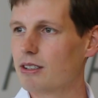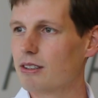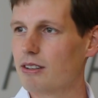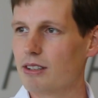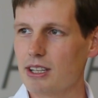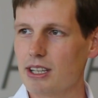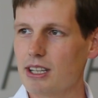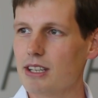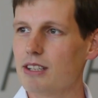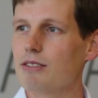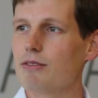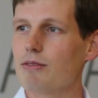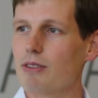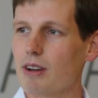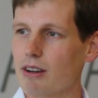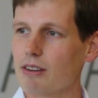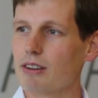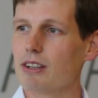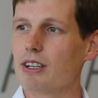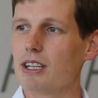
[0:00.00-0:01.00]
So it is
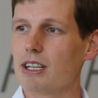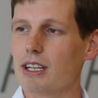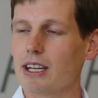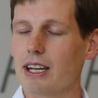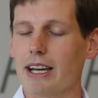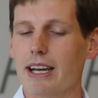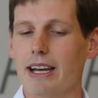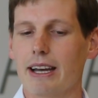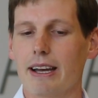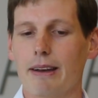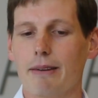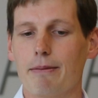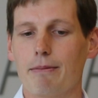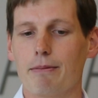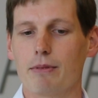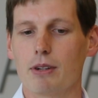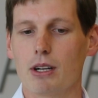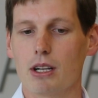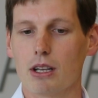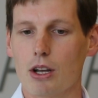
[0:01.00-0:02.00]
very
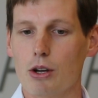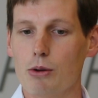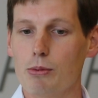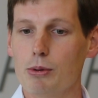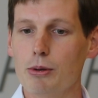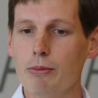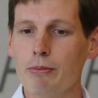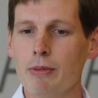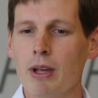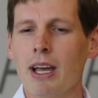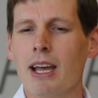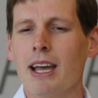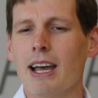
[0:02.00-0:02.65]
global.